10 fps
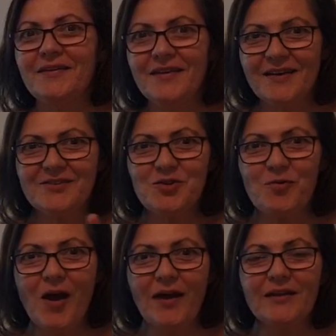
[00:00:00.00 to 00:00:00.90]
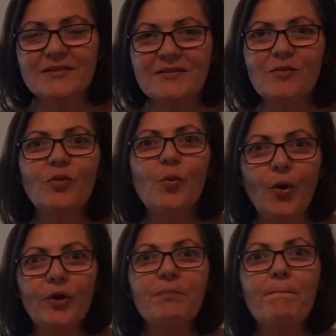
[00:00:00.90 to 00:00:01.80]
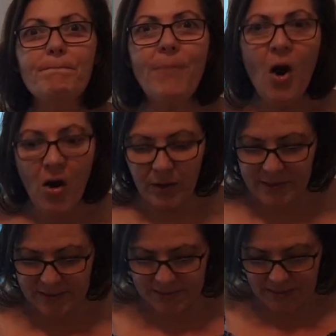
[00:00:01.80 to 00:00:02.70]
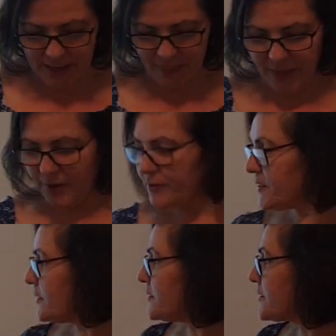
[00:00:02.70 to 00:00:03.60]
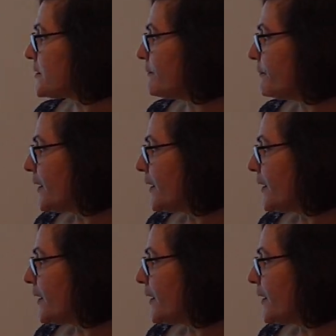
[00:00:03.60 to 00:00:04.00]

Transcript: Yes, you're right. It's the word box. And there it is.